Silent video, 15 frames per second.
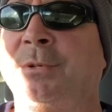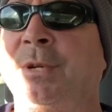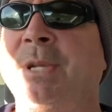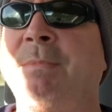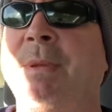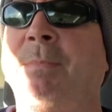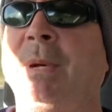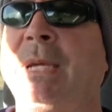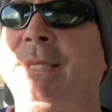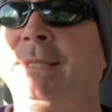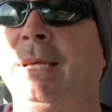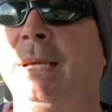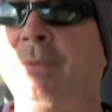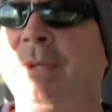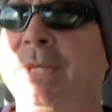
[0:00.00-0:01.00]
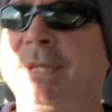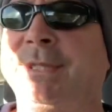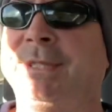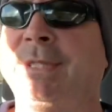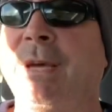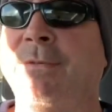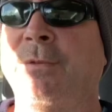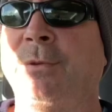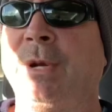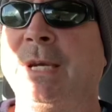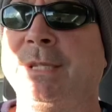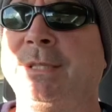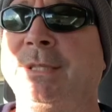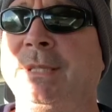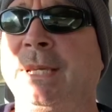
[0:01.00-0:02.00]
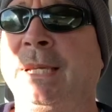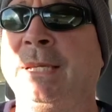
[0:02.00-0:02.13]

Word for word: creamy pizza with a stuffed crust.